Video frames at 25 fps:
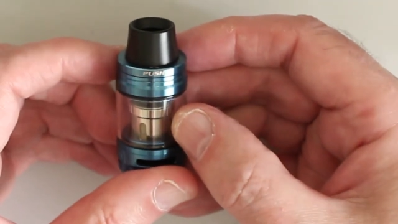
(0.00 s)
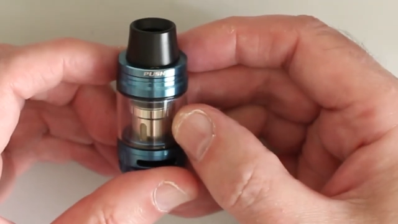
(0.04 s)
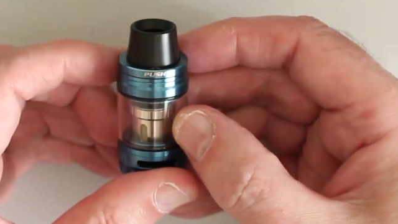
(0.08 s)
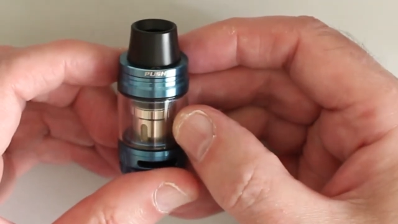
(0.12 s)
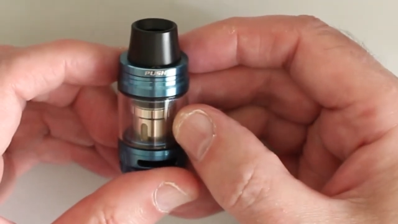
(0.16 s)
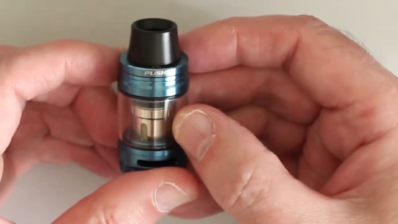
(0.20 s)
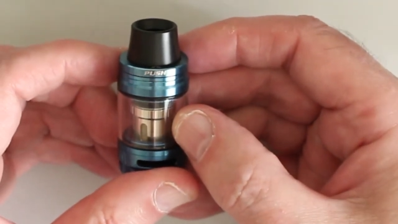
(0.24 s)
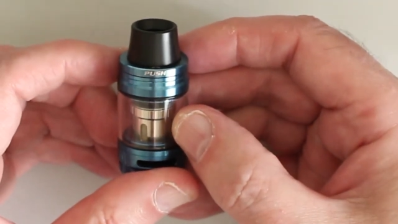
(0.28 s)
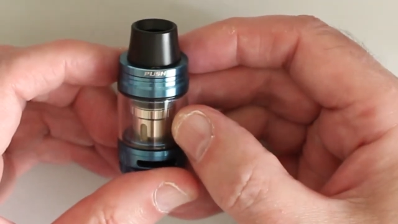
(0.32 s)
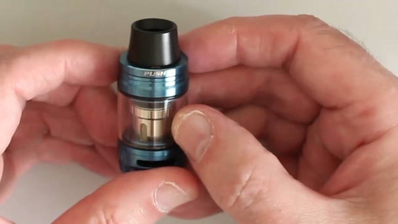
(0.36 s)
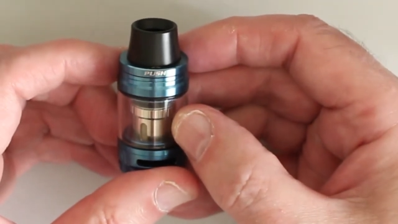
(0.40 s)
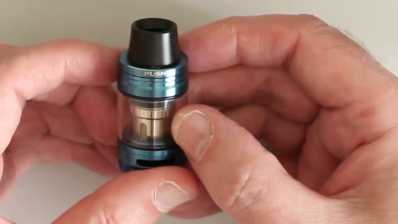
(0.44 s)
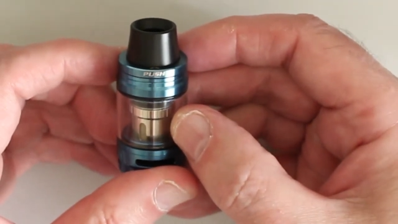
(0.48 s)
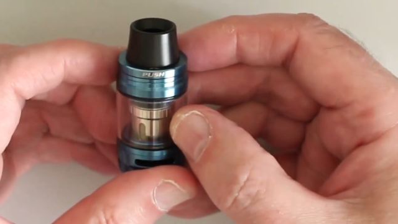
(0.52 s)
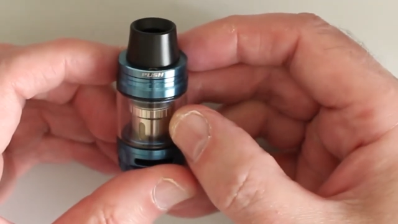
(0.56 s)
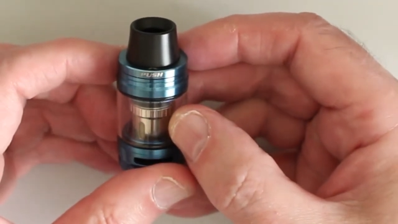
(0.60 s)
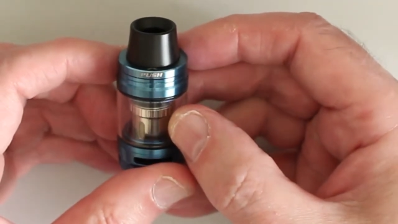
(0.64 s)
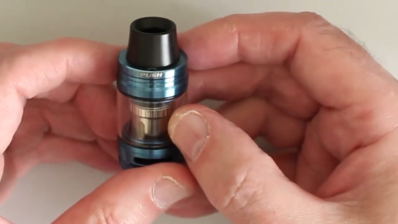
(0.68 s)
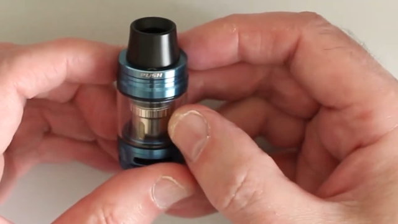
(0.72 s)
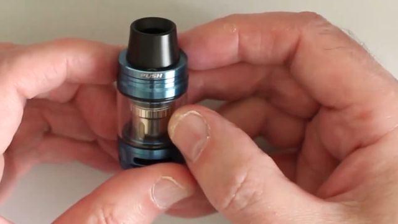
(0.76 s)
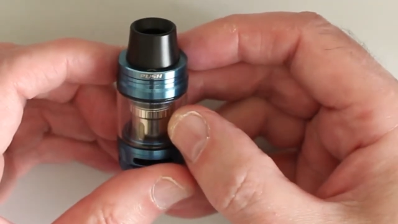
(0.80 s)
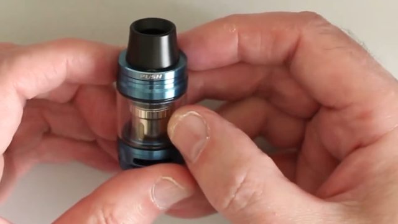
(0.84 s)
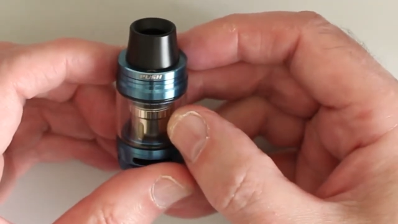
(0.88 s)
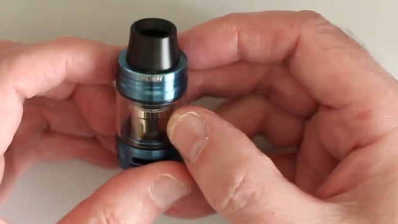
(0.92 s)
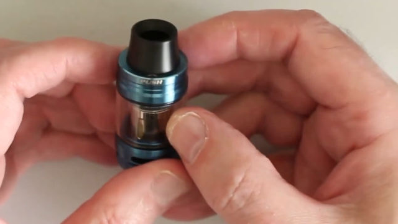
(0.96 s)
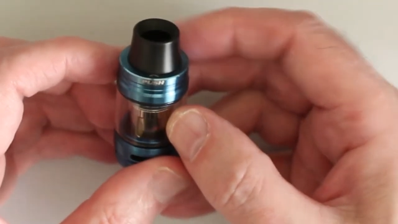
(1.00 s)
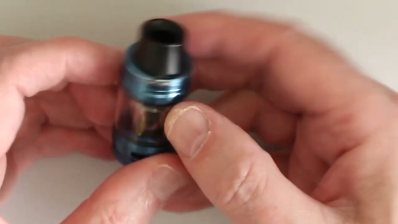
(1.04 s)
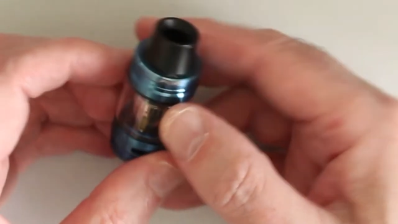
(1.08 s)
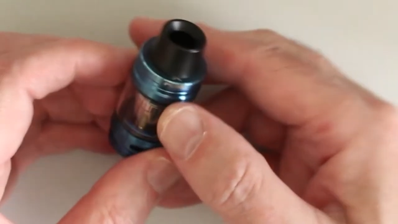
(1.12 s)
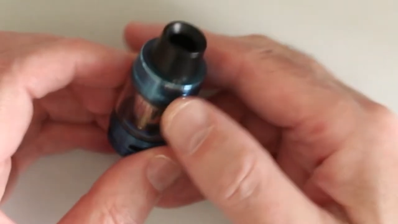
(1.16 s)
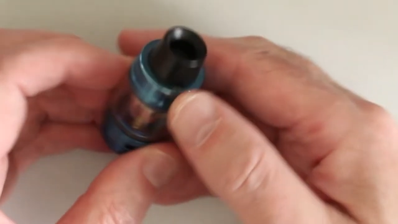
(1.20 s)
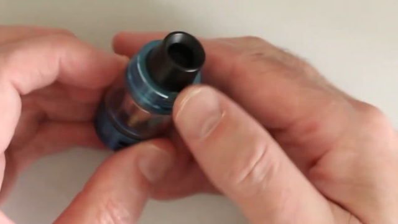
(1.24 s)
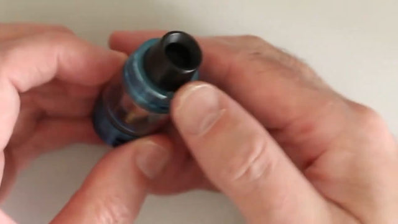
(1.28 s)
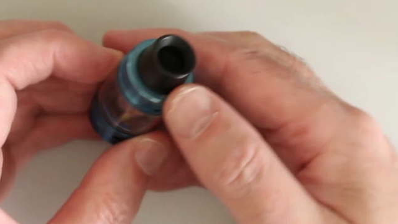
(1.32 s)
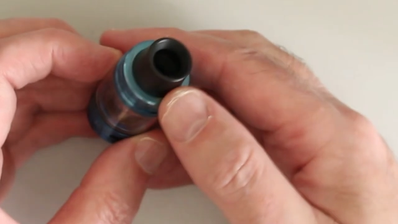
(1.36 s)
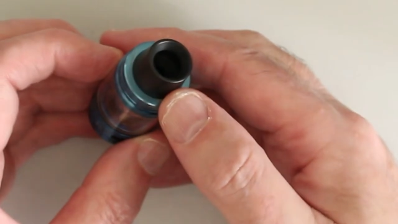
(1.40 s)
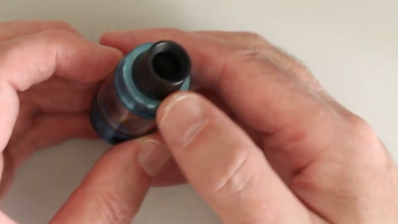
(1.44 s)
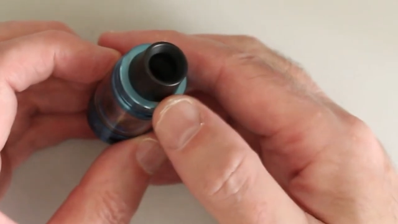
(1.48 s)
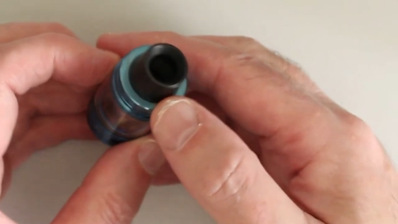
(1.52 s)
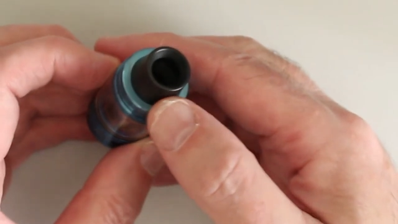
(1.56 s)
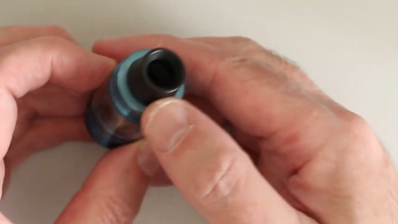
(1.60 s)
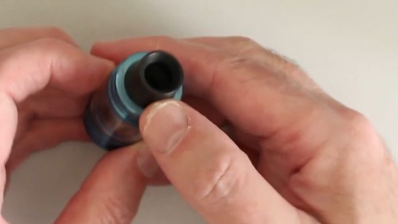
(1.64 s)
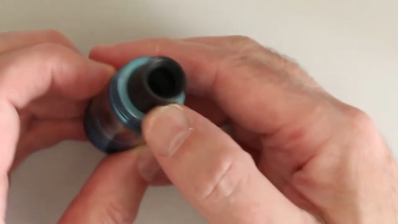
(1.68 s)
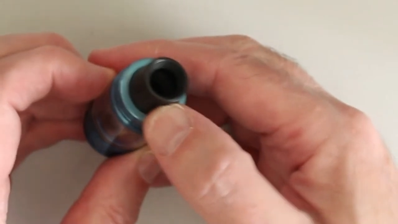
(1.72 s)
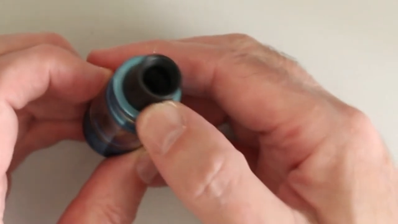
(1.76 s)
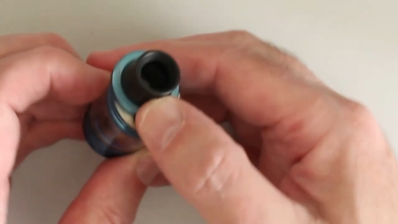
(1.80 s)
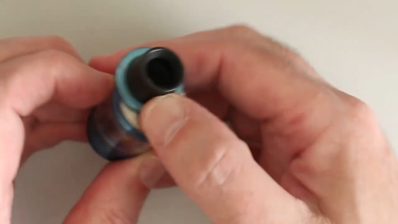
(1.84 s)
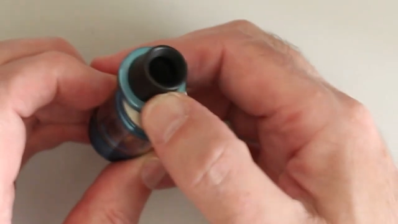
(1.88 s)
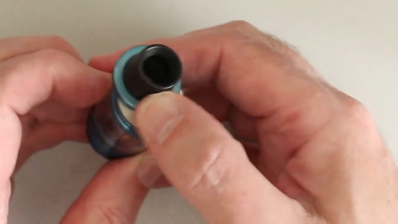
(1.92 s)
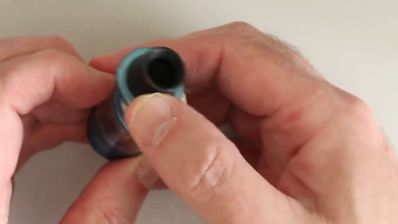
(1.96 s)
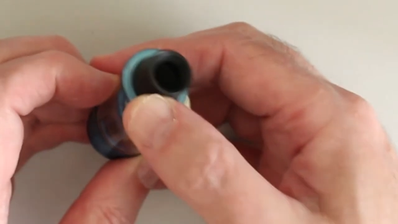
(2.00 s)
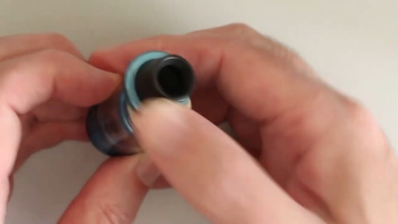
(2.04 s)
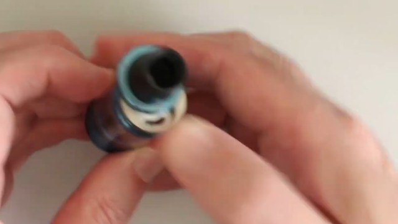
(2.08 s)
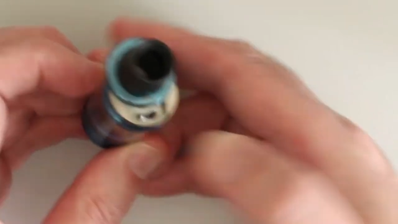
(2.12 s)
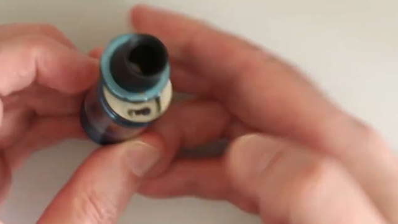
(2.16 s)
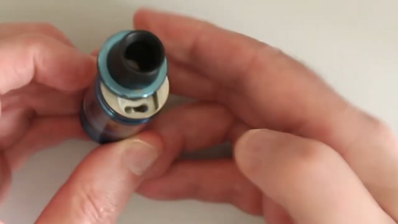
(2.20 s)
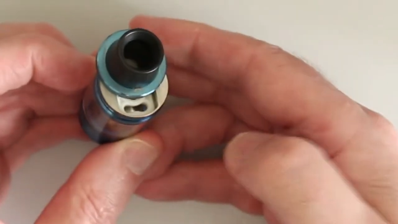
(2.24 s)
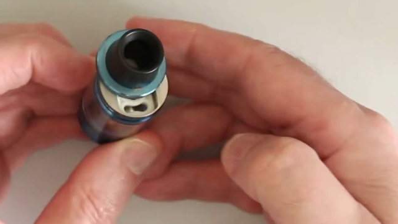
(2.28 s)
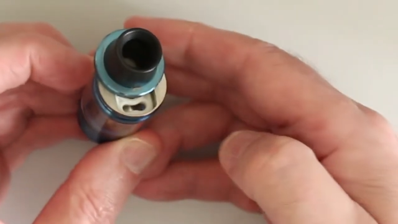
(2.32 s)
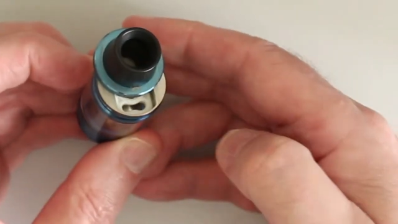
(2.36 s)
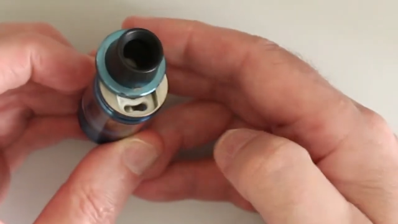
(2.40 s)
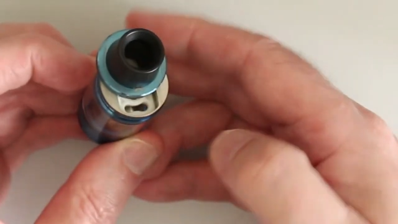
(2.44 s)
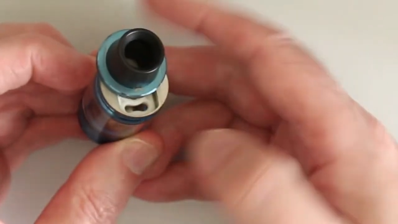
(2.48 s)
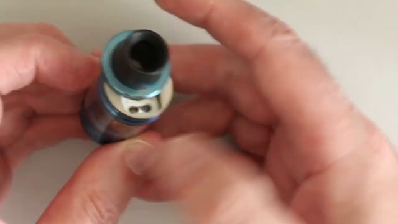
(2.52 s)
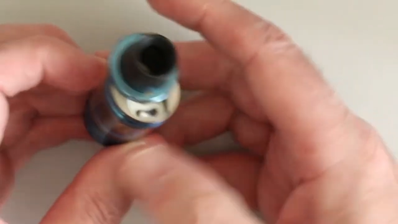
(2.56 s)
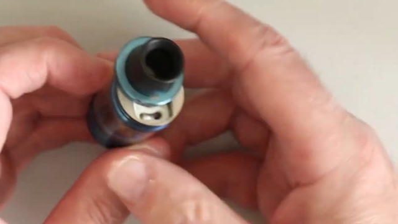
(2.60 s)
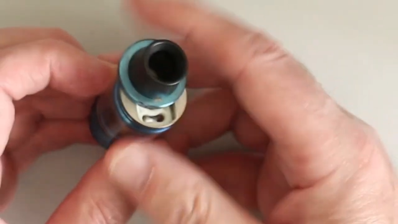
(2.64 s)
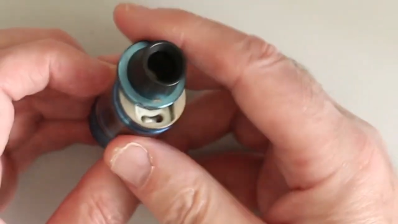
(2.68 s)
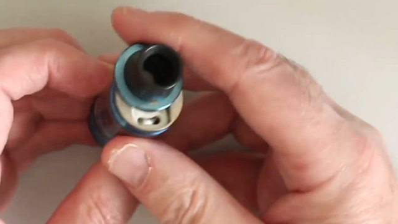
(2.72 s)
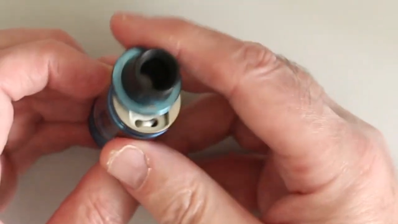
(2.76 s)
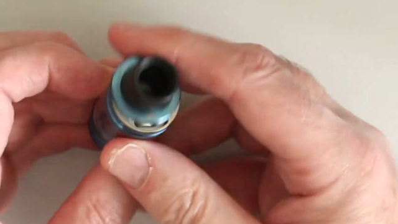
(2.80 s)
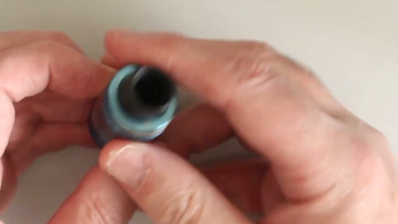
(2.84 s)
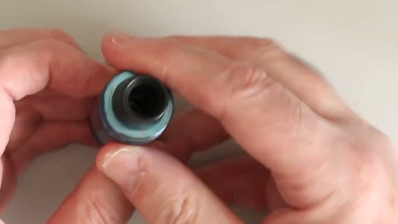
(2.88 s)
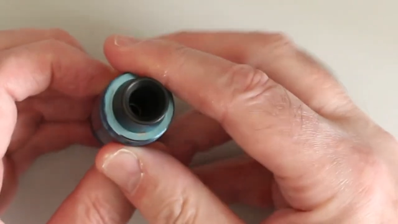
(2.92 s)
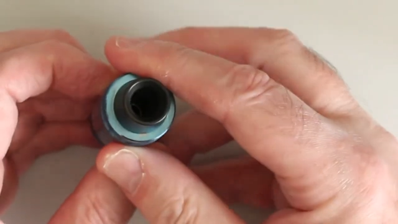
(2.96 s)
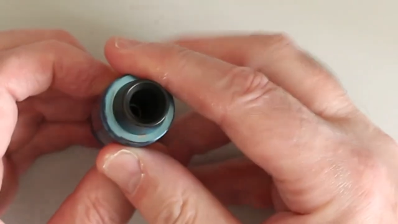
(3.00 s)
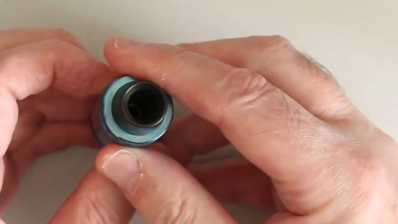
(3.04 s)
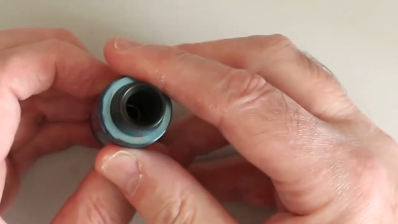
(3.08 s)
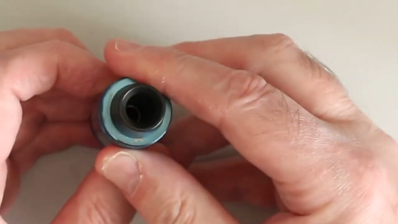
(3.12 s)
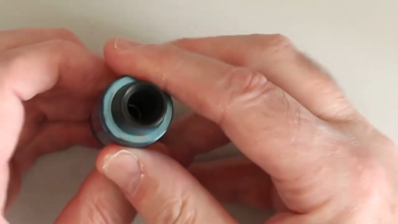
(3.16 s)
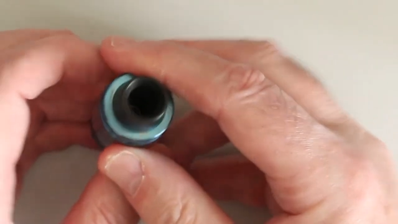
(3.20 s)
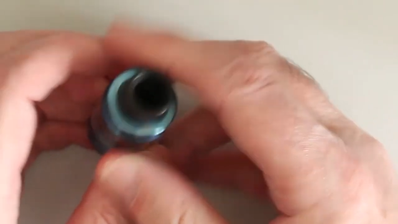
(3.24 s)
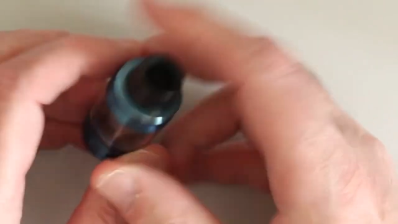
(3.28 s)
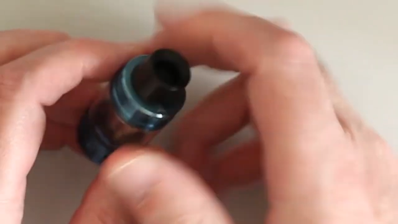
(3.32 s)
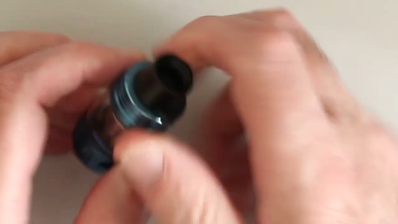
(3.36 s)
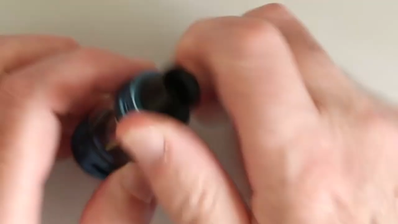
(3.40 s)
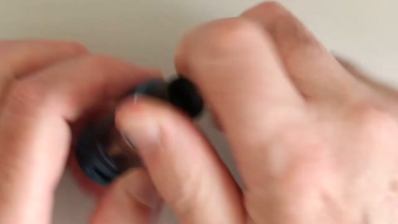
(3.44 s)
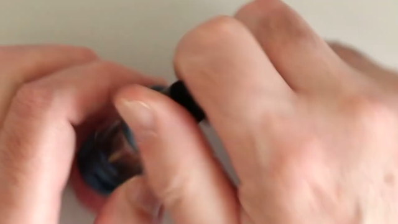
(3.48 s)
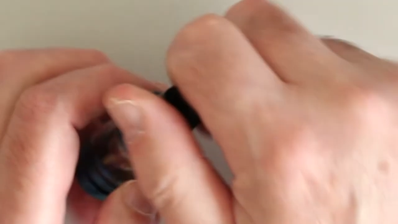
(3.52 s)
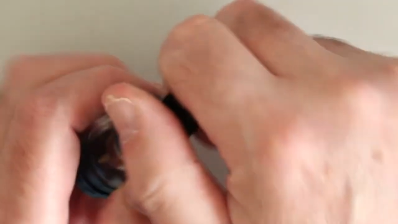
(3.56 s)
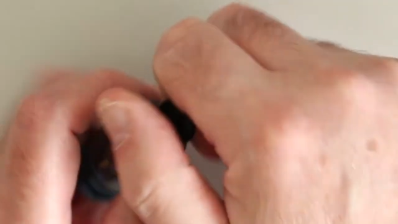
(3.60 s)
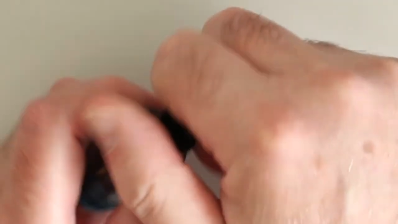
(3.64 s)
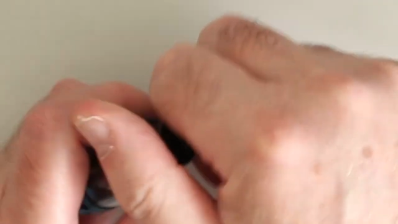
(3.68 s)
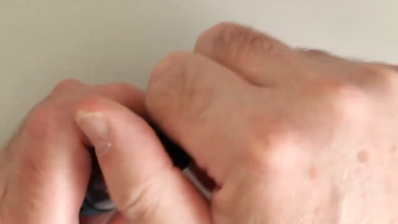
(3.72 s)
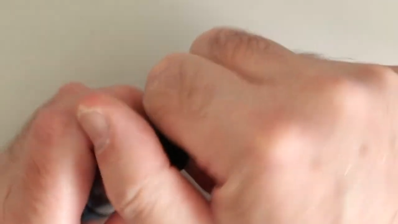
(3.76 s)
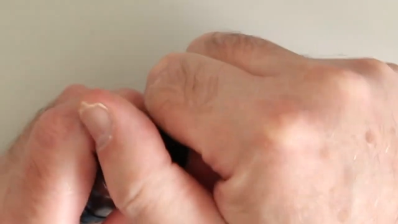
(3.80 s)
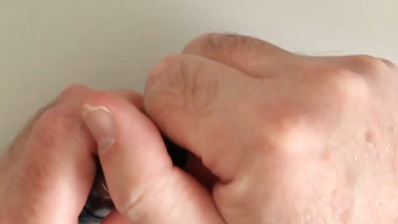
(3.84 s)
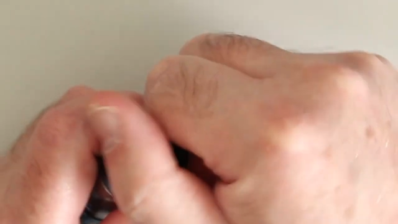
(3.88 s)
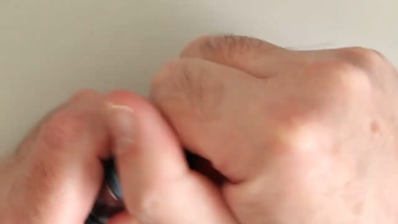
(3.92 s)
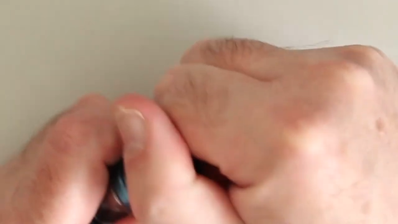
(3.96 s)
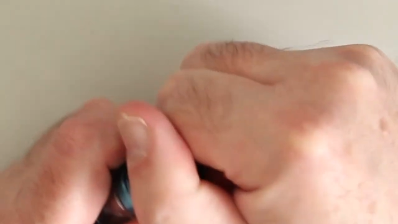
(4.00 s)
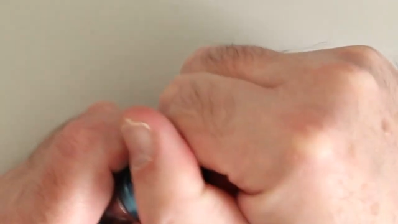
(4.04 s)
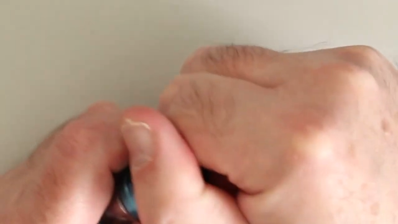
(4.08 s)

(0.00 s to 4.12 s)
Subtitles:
Nobody's mouth can be seen.